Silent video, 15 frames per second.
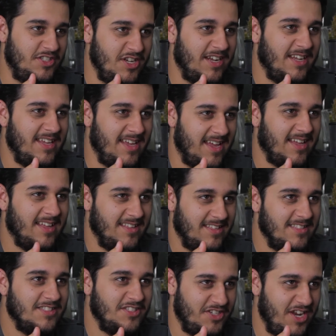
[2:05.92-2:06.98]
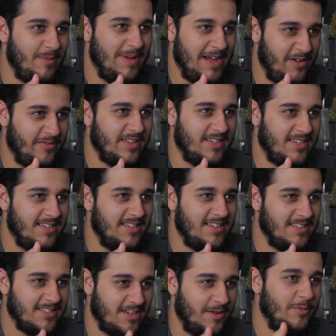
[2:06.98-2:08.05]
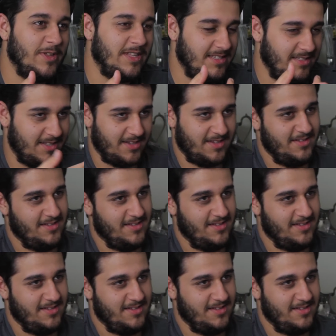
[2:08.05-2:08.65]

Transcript: J Balvin is coming with his thing.